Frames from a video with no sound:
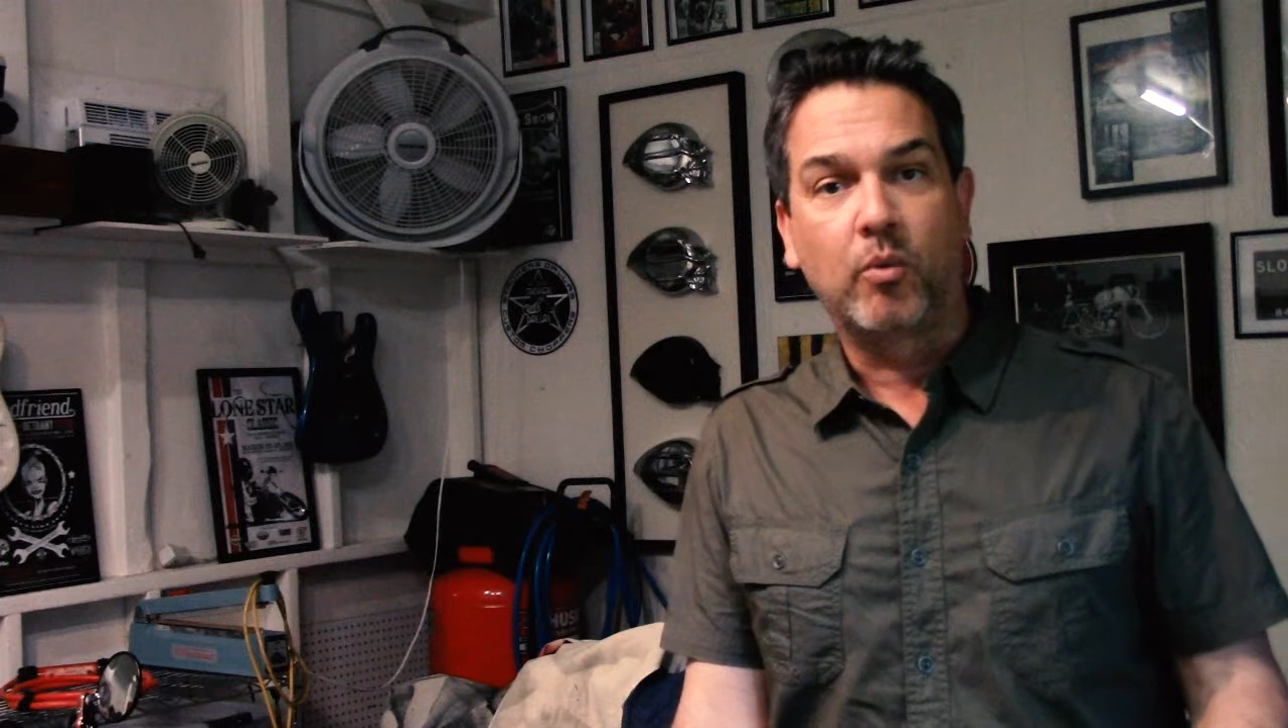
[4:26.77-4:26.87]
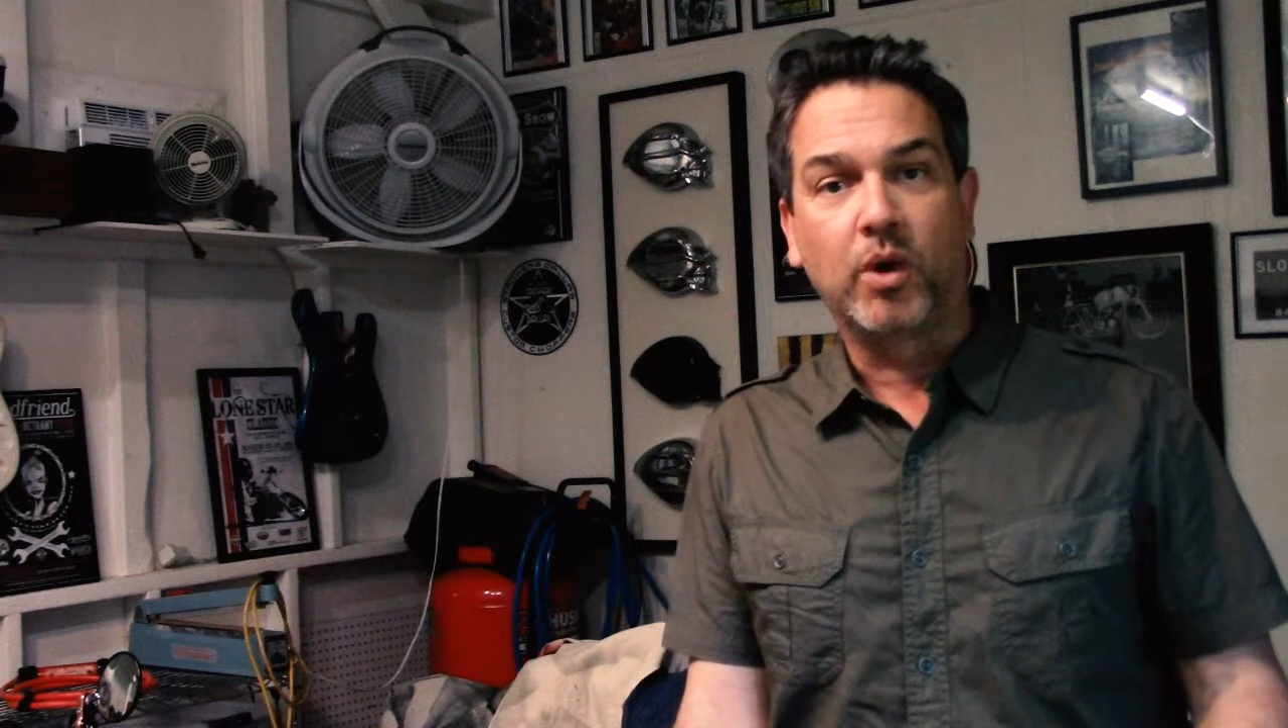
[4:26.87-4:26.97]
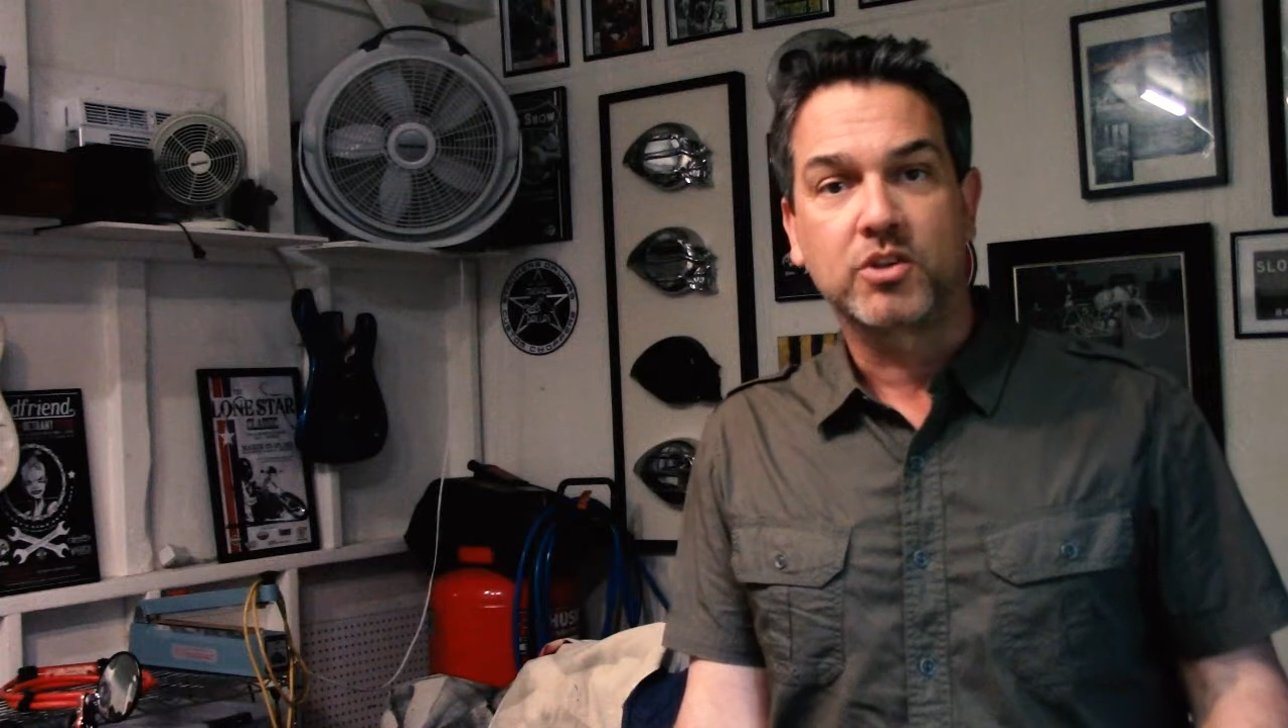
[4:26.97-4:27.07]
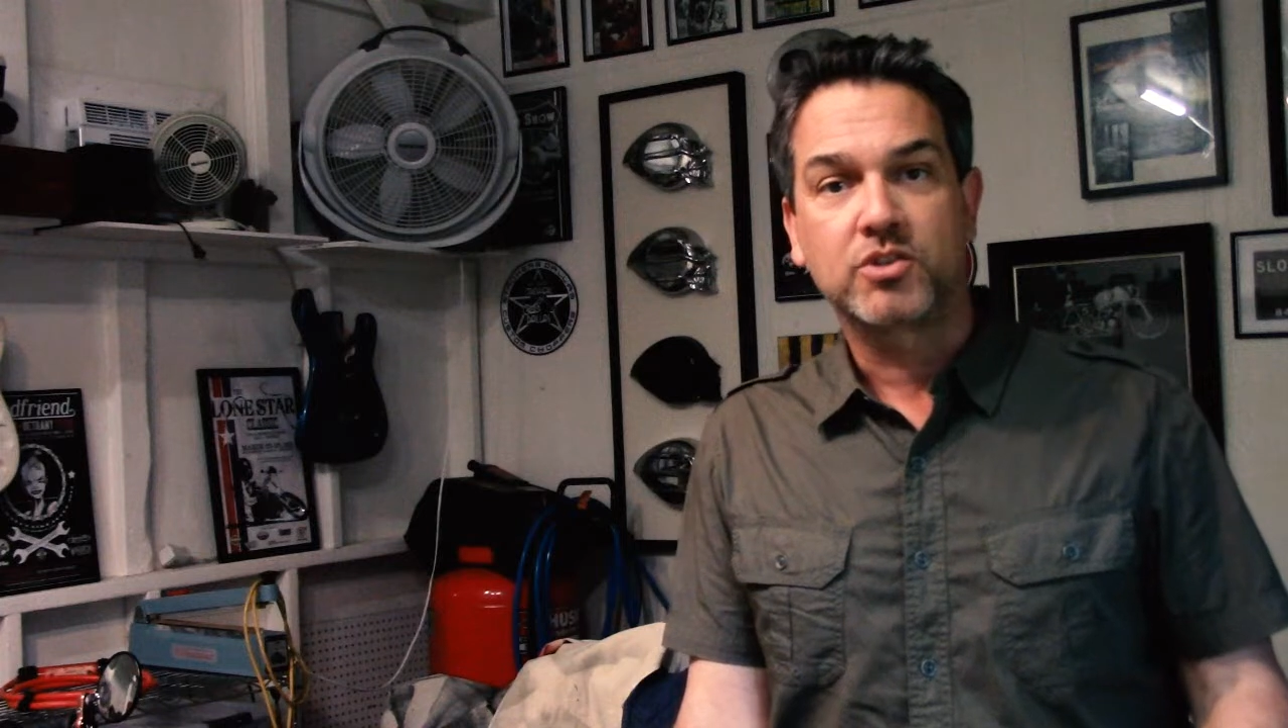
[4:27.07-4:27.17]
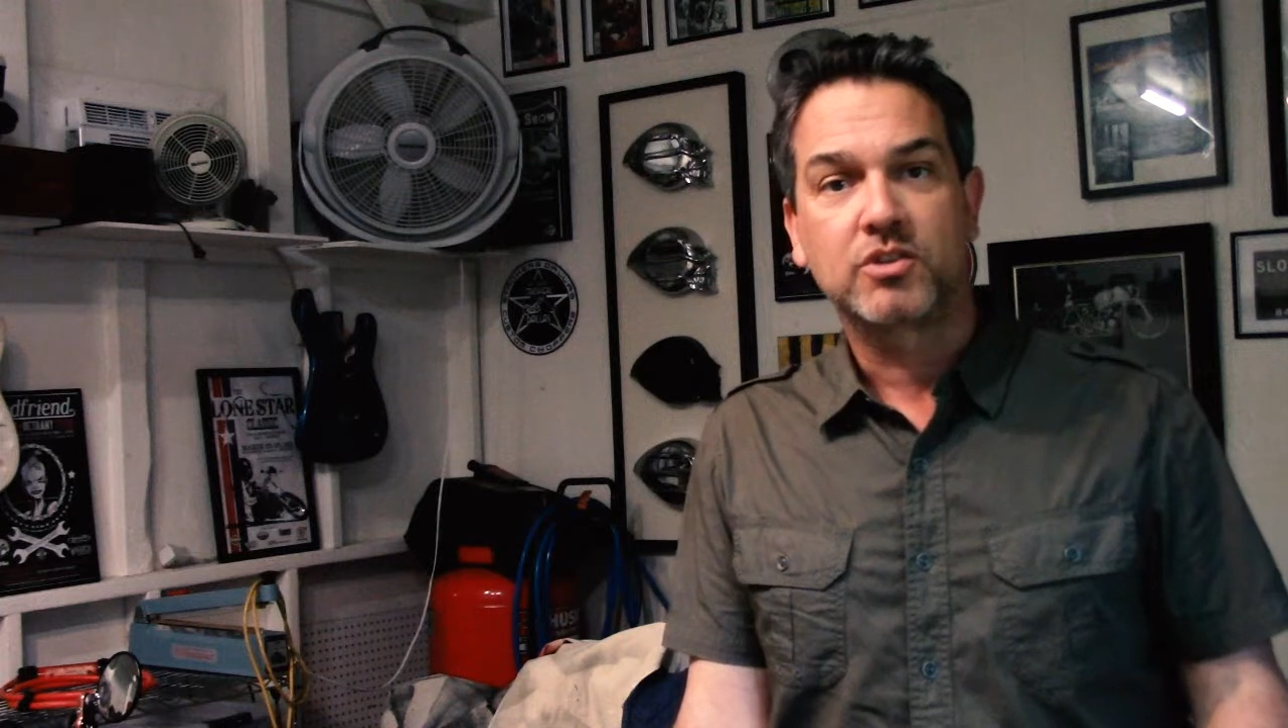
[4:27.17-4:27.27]

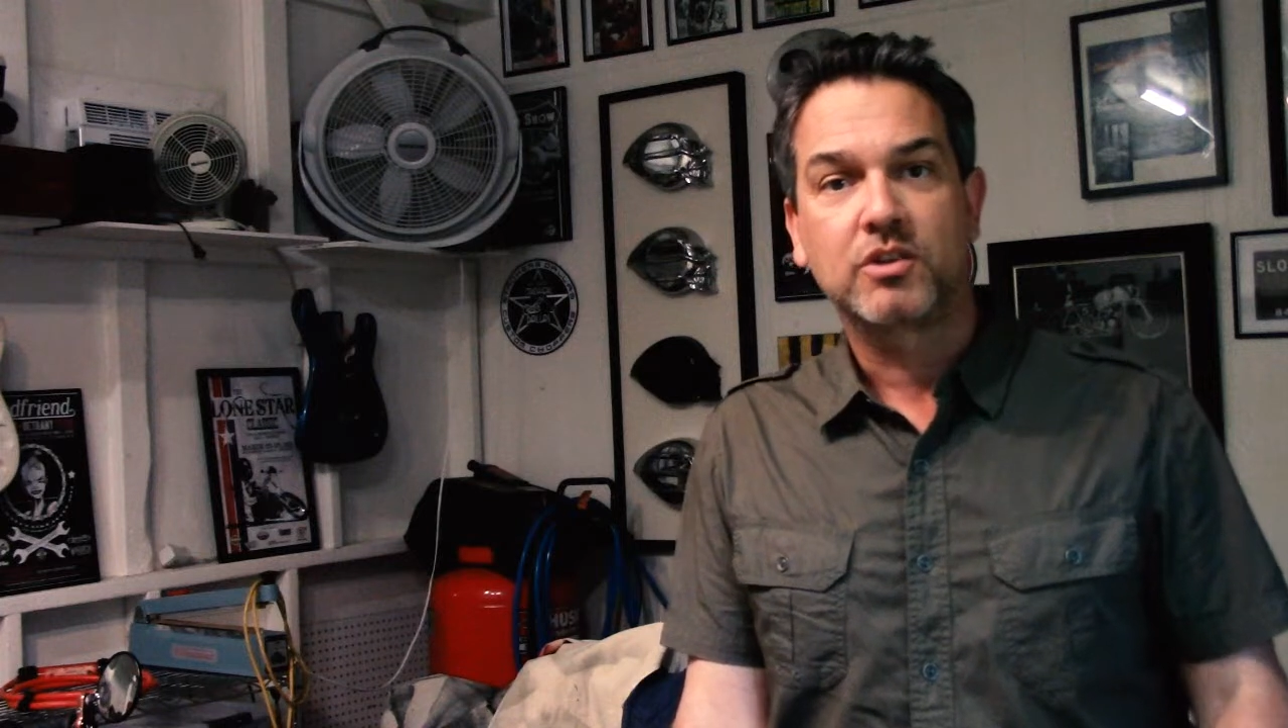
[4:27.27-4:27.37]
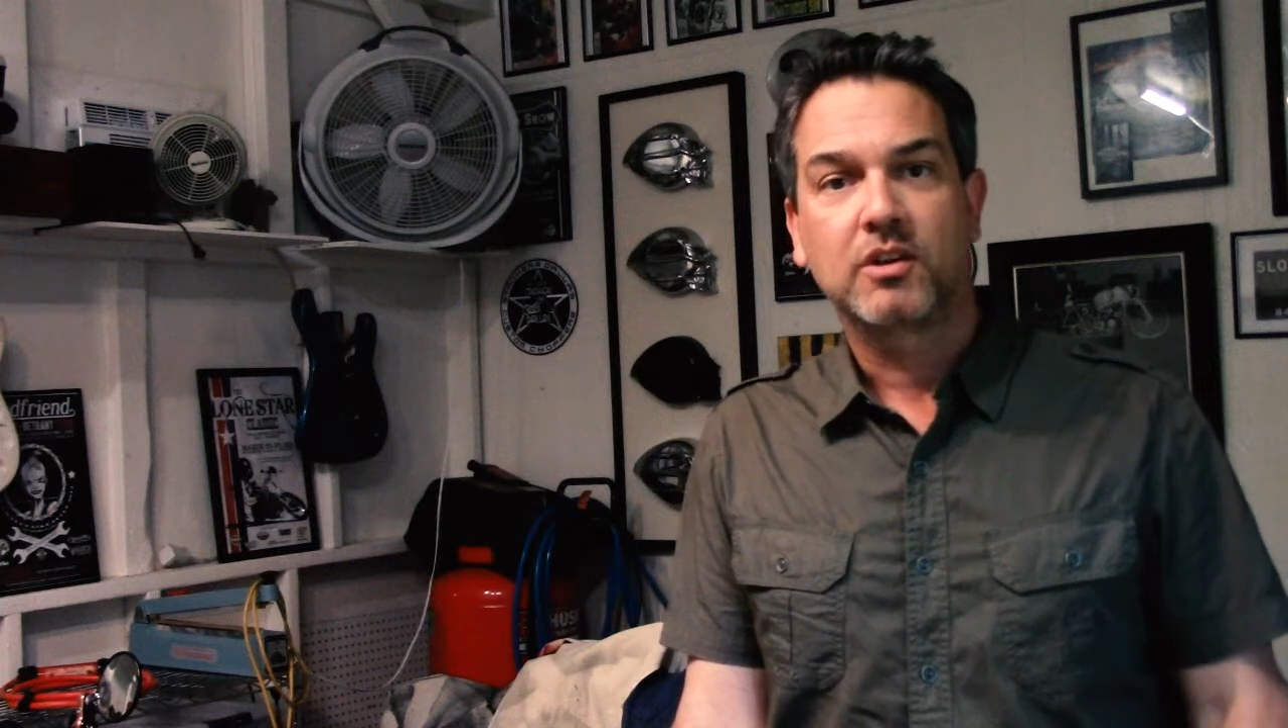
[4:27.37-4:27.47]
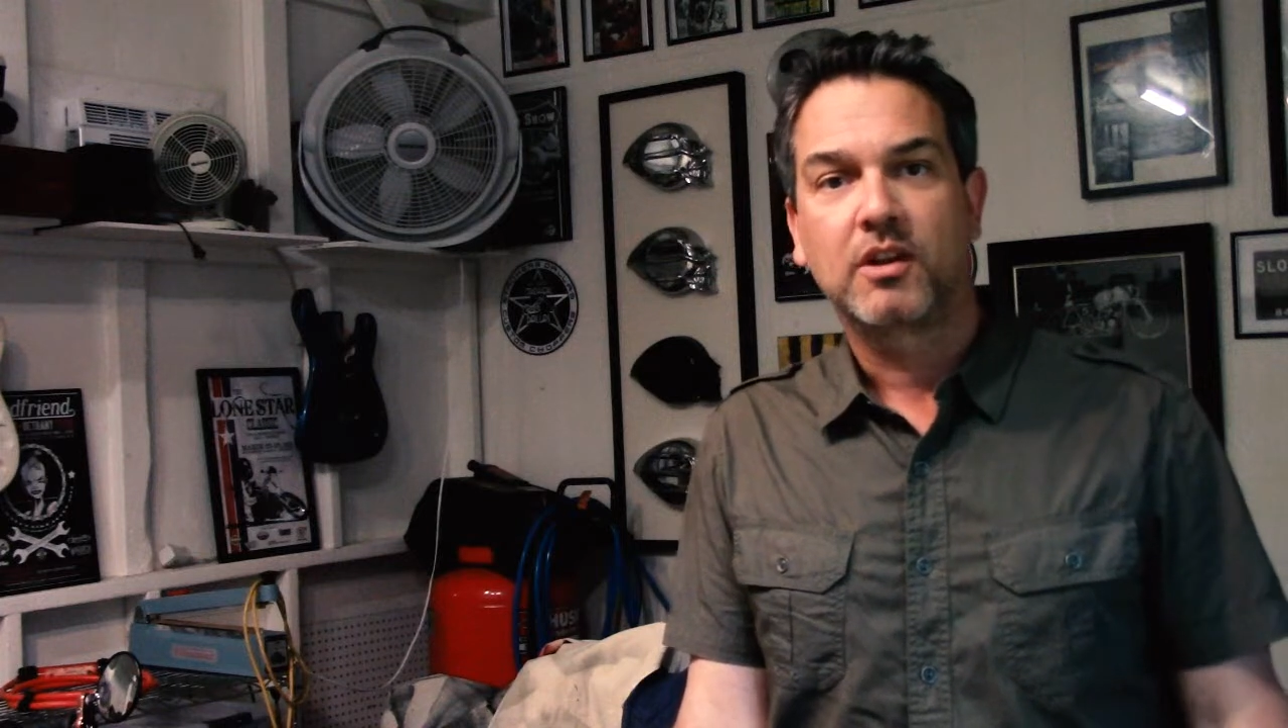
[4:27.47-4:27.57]
Wish.